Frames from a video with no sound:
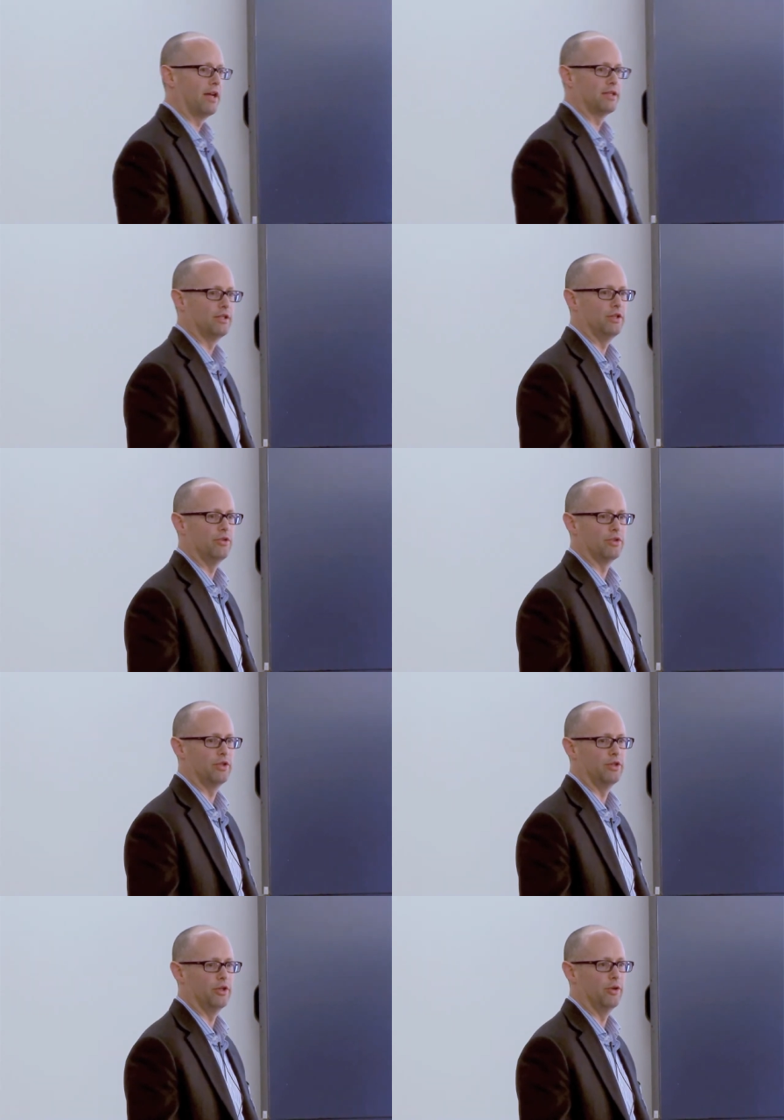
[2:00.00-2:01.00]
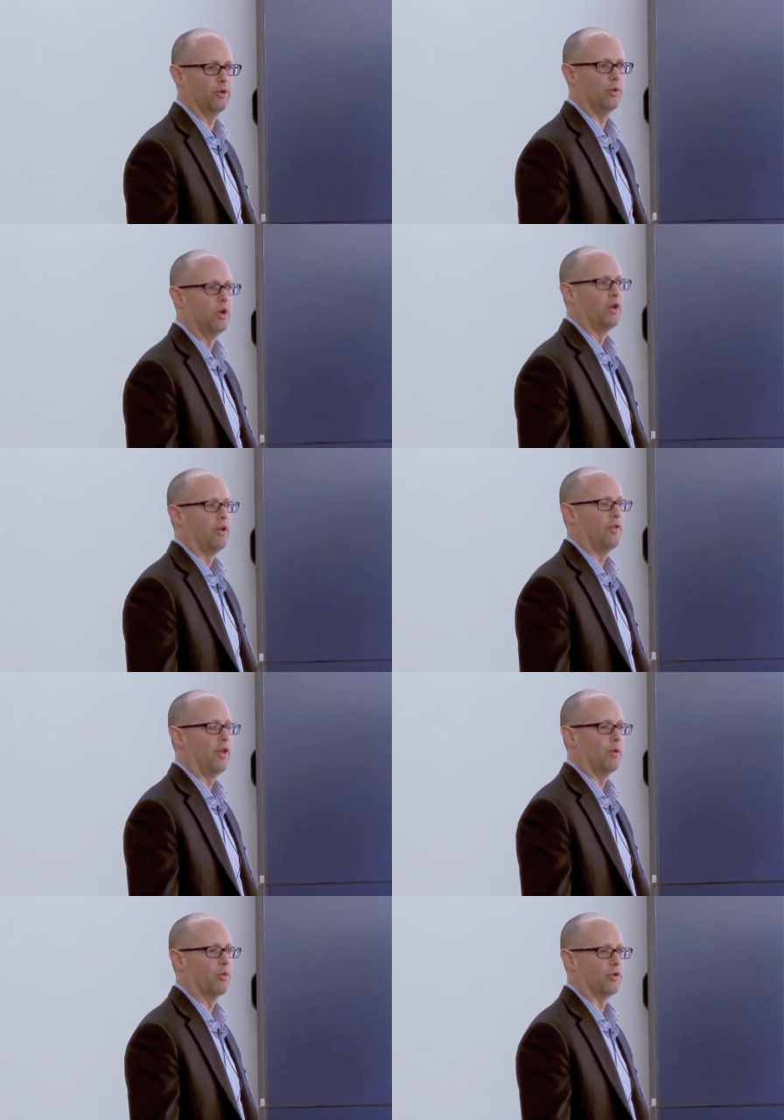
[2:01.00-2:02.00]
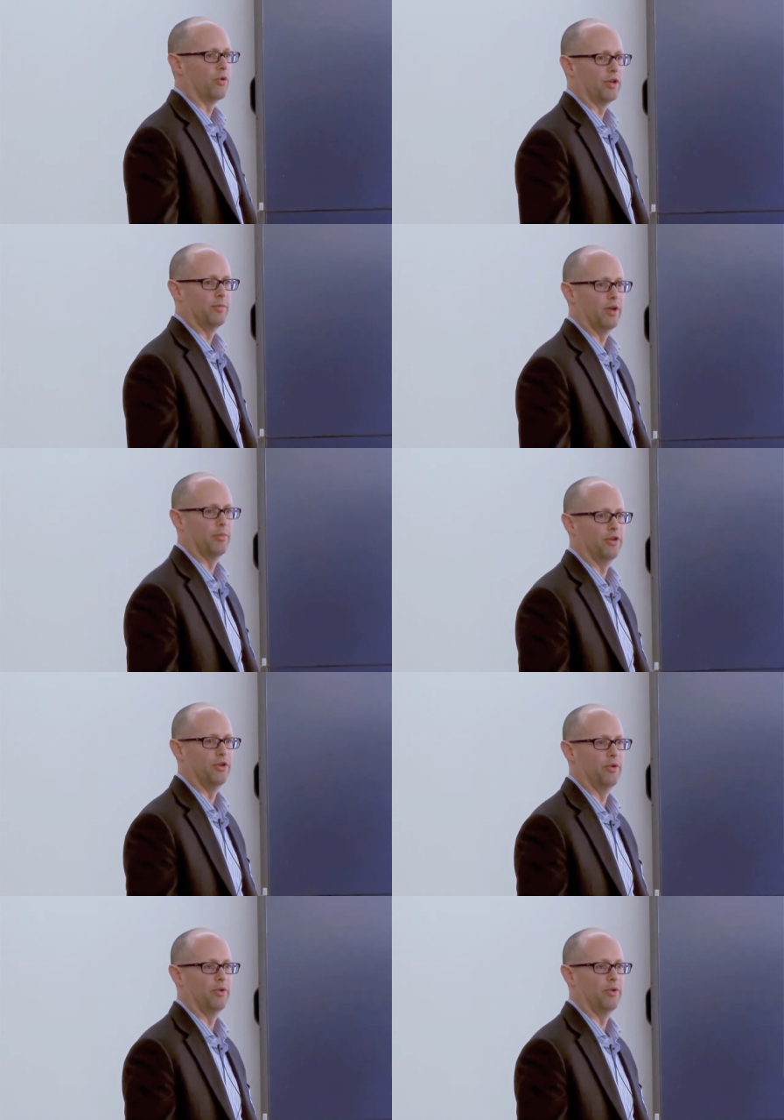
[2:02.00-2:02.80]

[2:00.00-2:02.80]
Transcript: banks used to do they weren't going to be able to